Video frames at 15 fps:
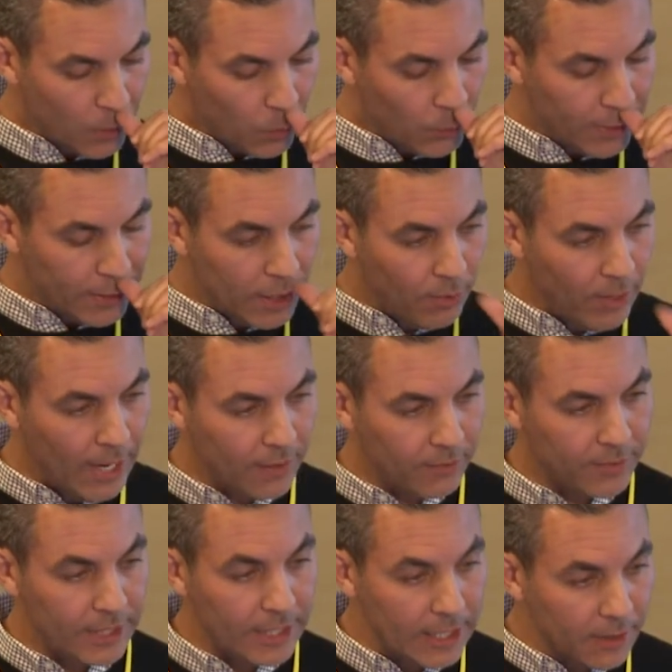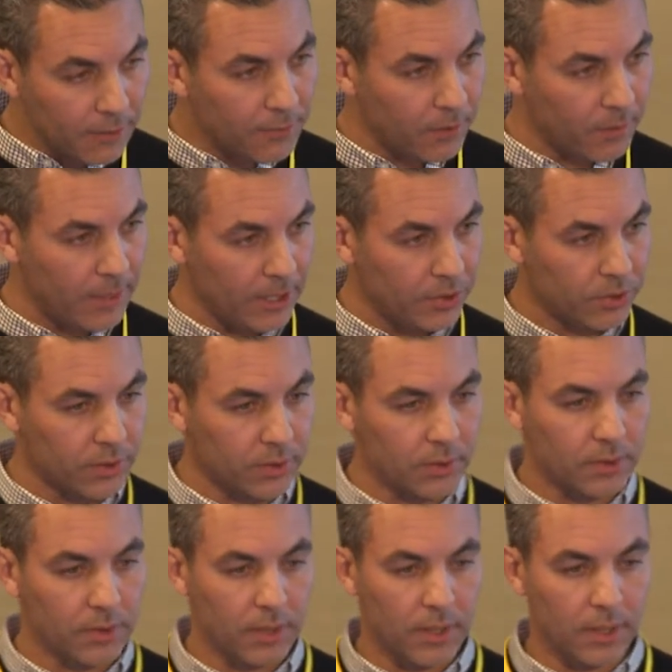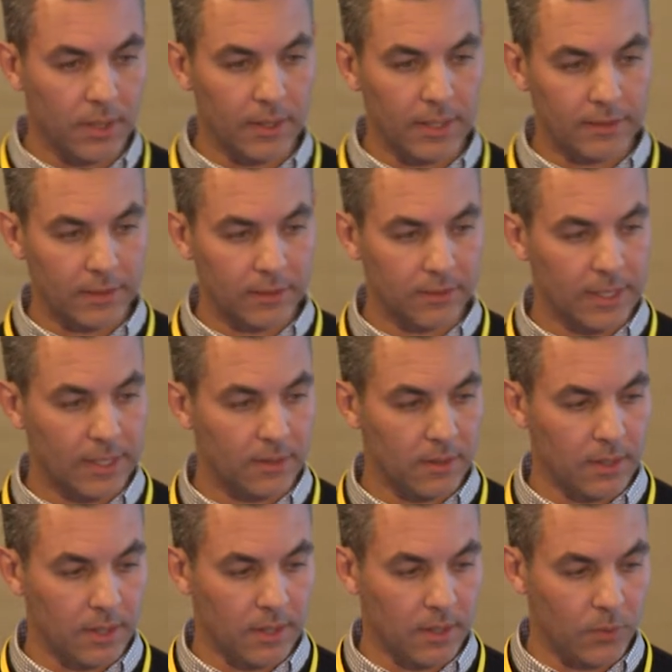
we now have the information, and as I said,